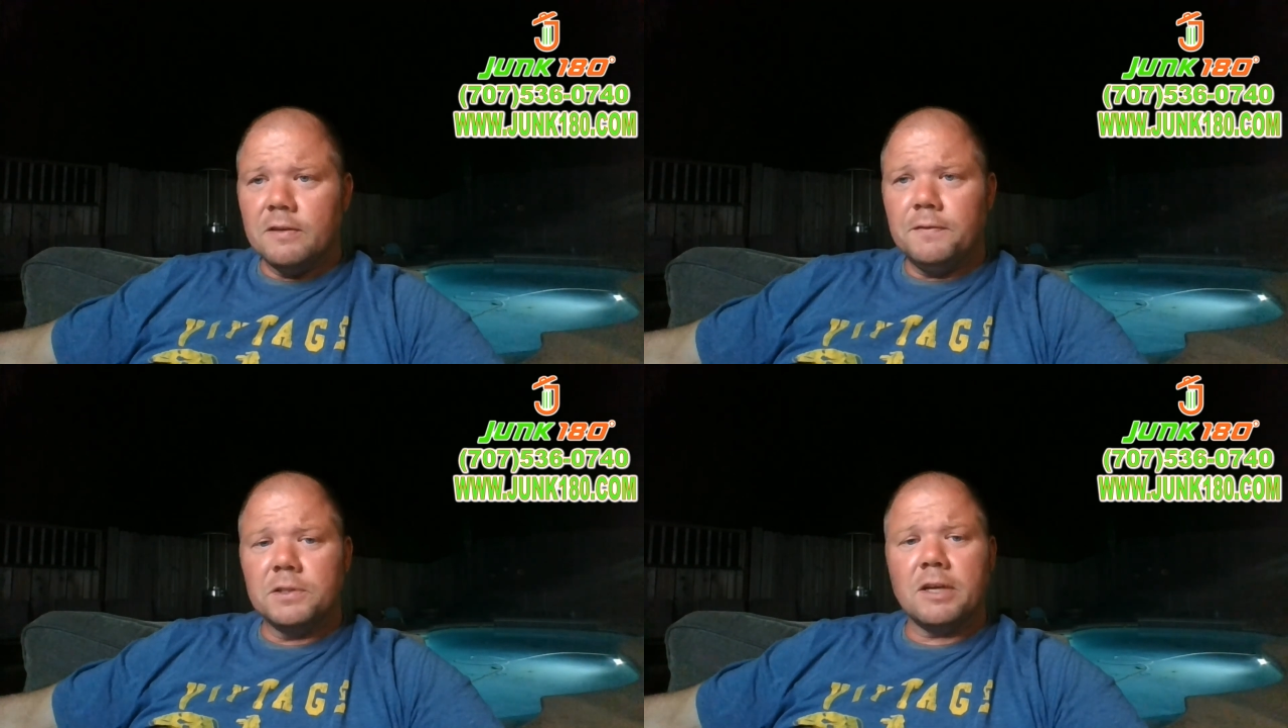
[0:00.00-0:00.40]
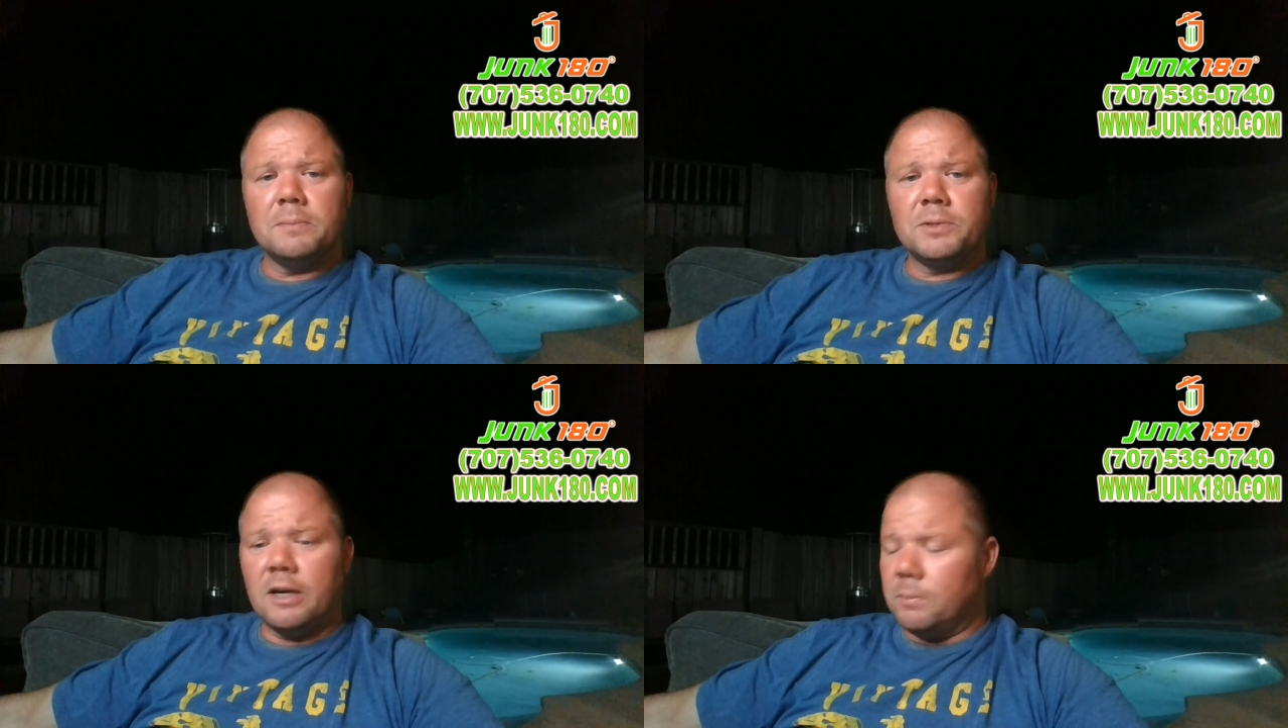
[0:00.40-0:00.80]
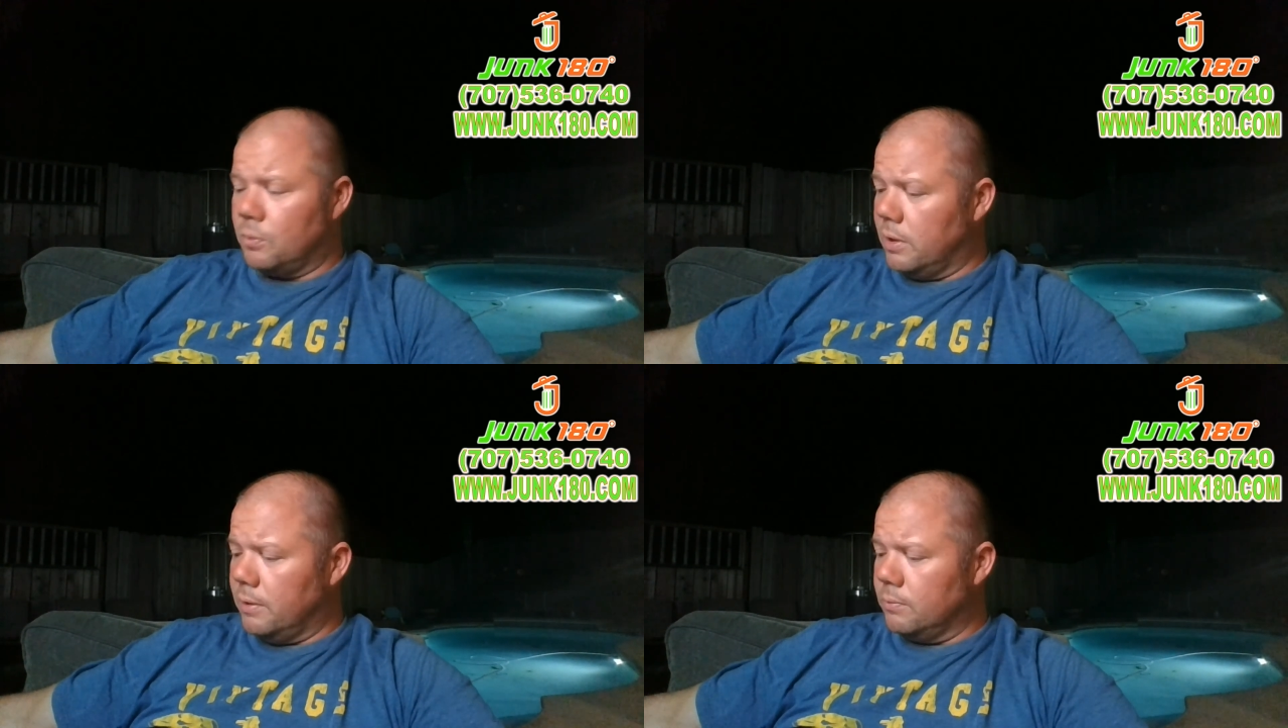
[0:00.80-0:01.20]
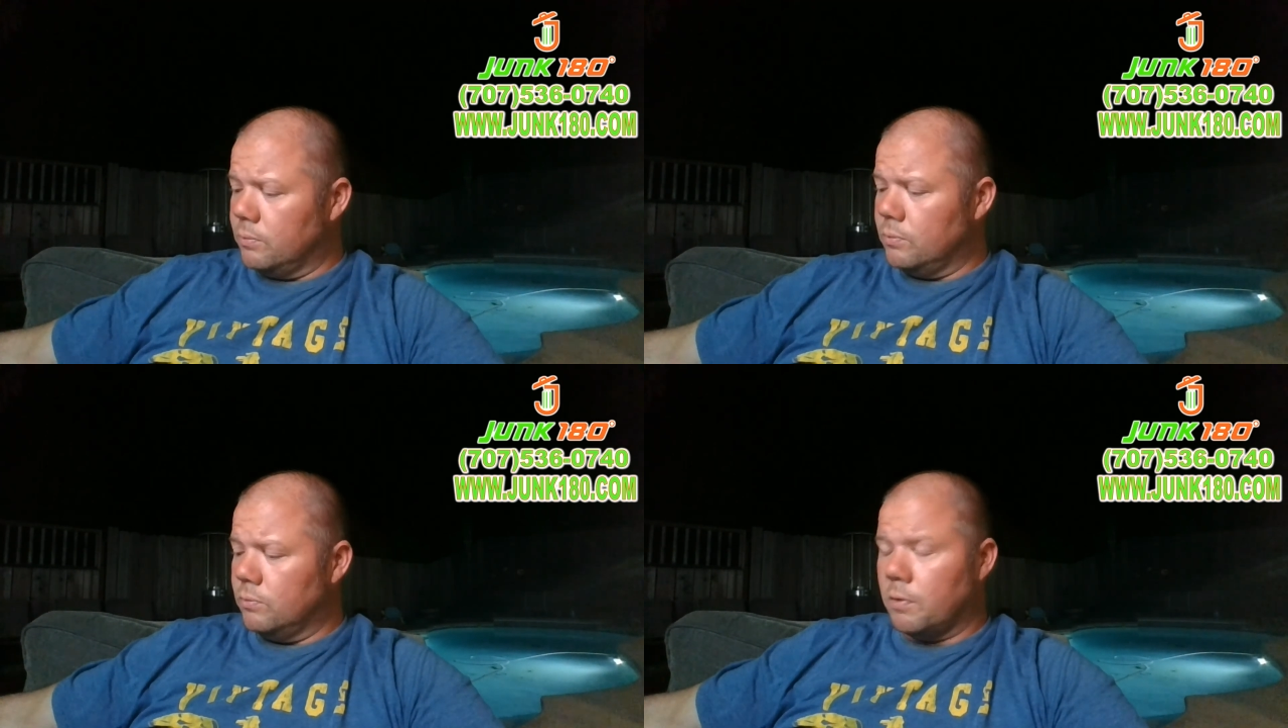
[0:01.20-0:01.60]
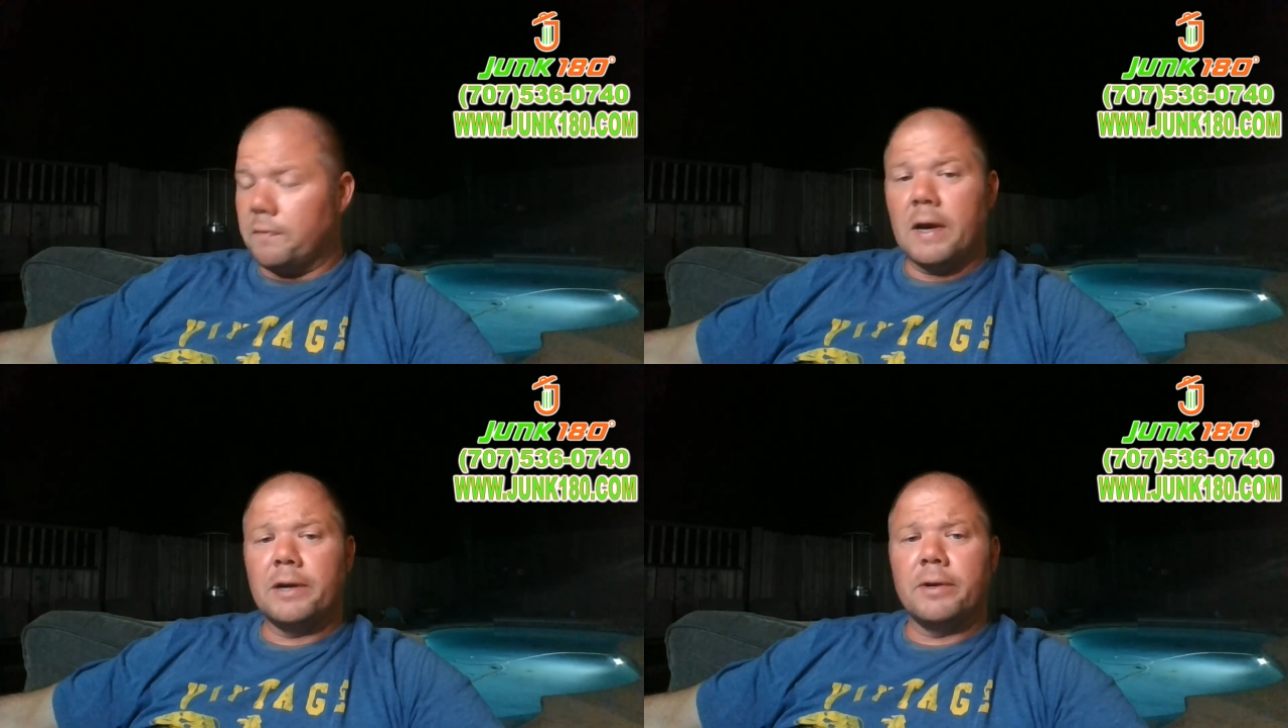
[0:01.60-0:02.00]
A full-time job,
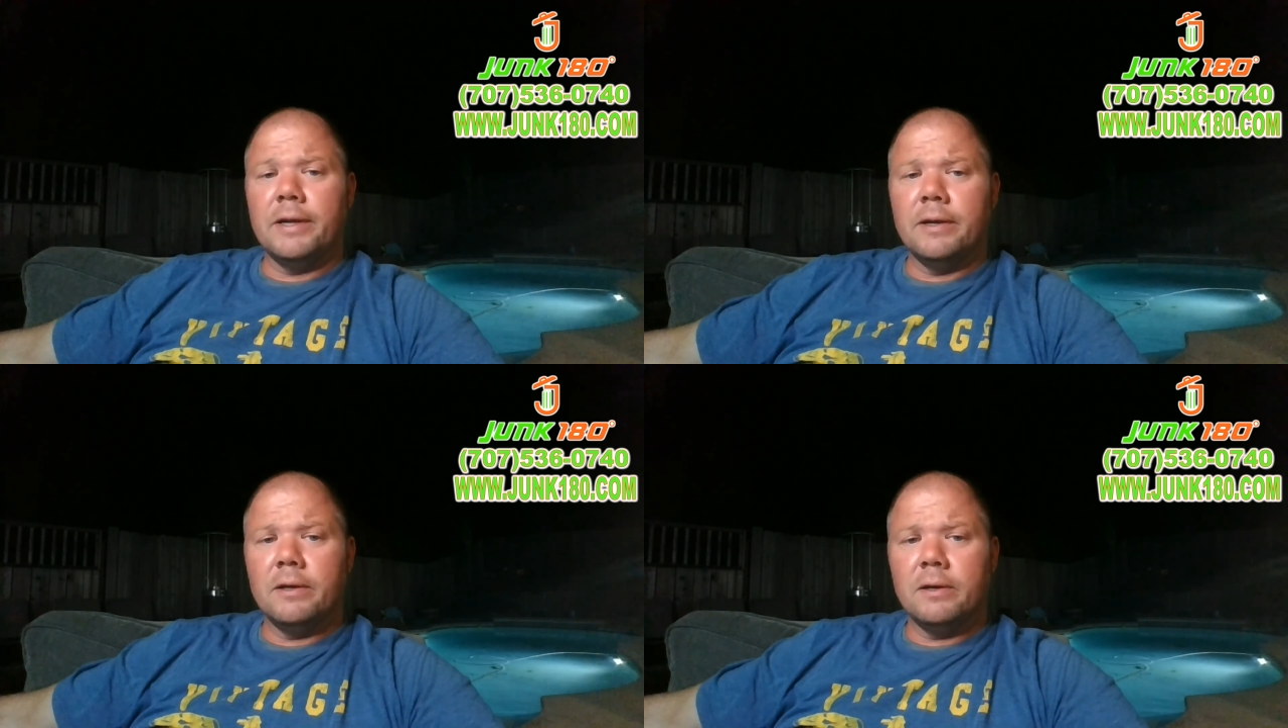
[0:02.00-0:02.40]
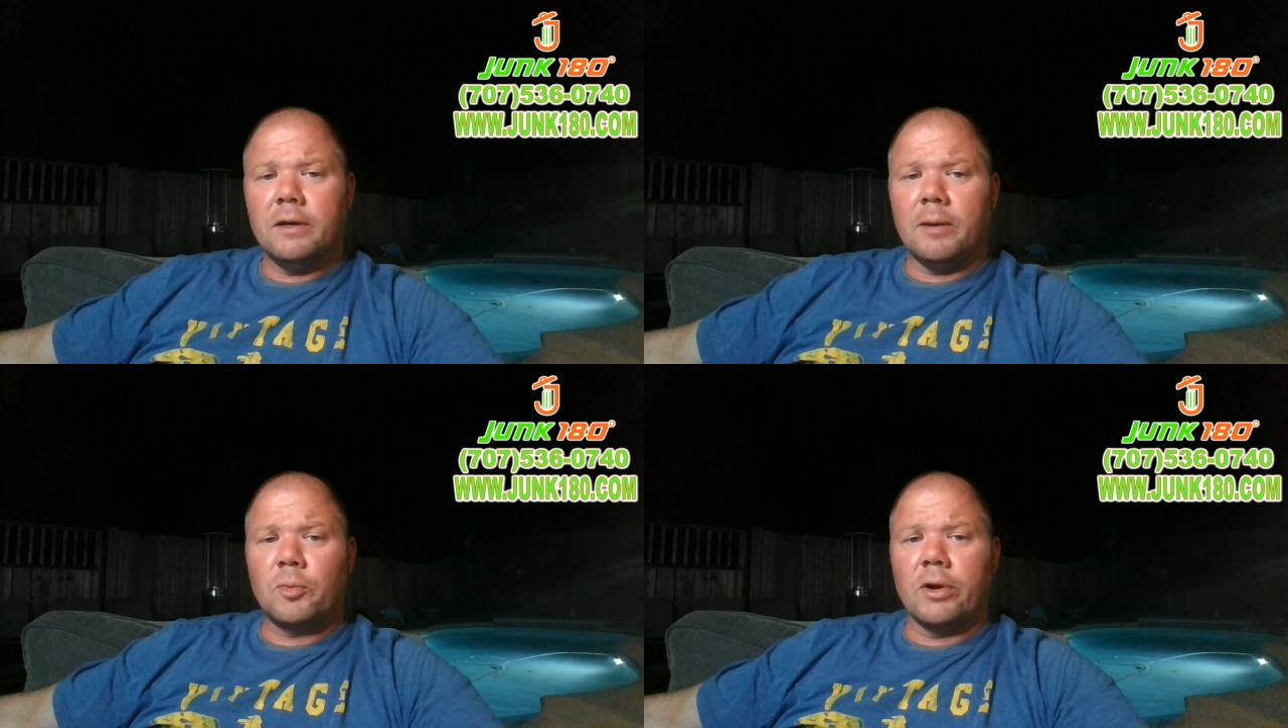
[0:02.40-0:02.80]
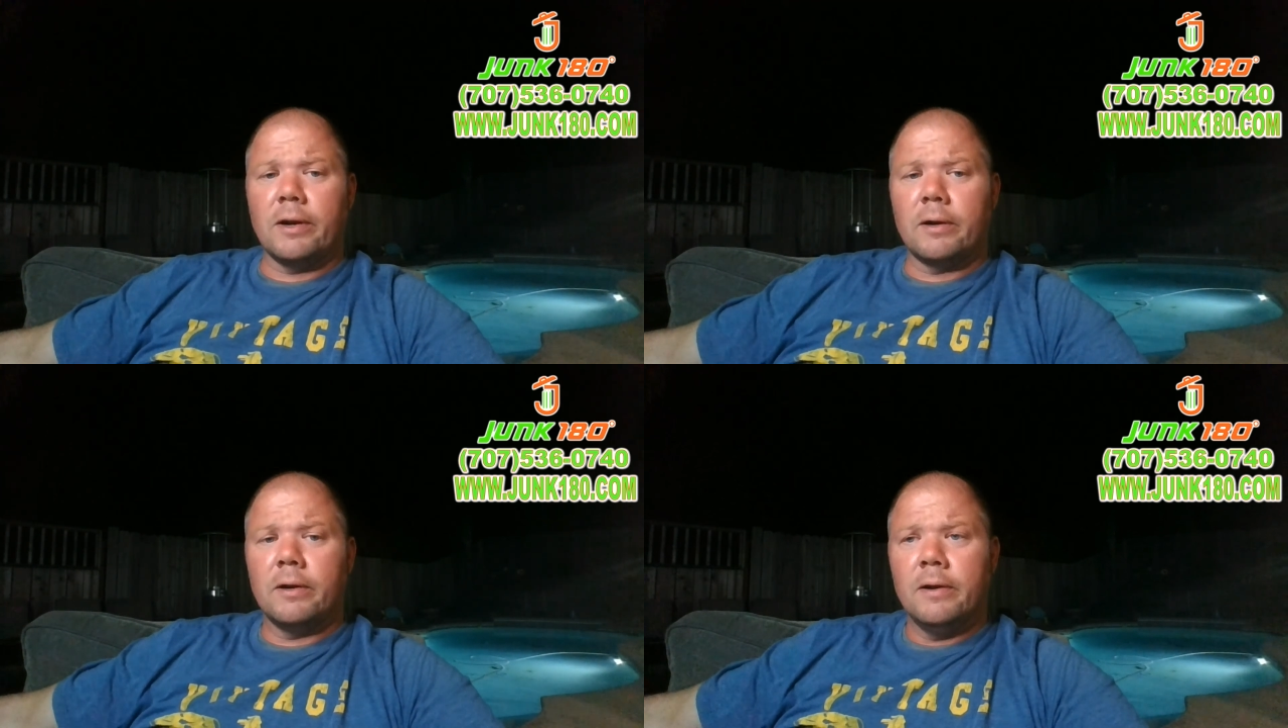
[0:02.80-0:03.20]
refinery operator.